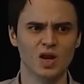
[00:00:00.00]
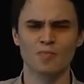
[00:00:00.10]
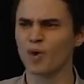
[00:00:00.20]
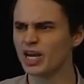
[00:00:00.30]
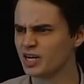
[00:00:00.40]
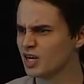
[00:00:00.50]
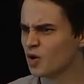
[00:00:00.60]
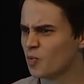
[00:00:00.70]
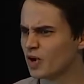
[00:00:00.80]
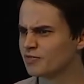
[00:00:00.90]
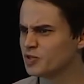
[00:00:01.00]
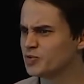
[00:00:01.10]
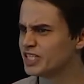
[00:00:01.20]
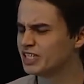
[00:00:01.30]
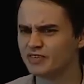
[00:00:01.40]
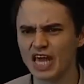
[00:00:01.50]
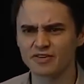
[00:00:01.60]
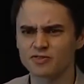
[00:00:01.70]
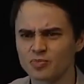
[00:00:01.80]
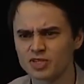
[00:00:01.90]
But what if you deviate
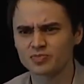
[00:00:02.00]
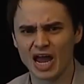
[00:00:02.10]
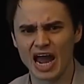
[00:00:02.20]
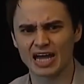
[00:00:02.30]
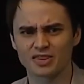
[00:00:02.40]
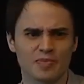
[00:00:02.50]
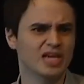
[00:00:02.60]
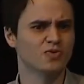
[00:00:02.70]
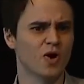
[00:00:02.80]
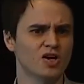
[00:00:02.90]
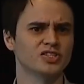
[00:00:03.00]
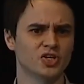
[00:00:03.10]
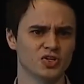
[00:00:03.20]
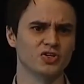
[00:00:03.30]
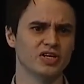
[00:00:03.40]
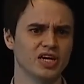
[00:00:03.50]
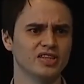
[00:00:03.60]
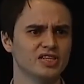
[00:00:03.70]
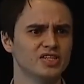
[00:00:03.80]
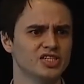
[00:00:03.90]
from this path, make a wrong turn, and
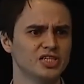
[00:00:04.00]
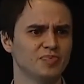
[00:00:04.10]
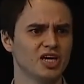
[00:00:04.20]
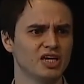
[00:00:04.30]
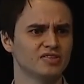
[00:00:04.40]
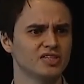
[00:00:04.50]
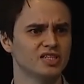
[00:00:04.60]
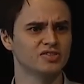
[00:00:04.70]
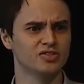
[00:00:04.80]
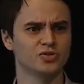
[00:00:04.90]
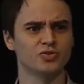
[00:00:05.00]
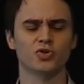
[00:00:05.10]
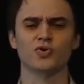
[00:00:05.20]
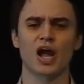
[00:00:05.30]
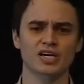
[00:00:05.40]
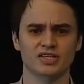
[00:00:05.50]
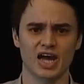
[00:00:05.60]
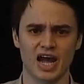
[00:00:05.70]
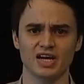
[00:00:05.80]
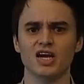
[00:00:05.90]
then the GPS needs to correct
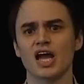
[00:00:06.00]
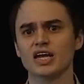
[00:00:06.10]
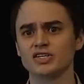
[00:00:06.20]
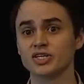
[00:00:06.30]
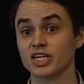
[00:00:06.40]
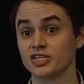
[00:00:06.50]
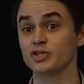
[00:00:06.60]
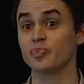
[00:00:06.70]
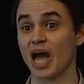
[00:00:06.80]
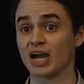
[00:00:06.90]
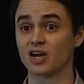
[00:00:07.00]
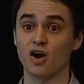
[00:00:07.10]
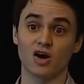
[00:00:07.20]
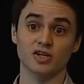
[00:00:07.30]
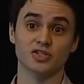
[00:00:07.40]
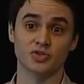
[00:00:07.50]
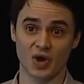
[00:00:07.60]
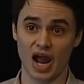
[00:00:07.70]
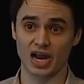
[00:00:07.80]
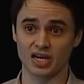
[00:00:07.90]
that and to get you back on
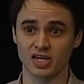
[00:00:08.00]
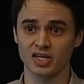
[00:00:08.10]
track?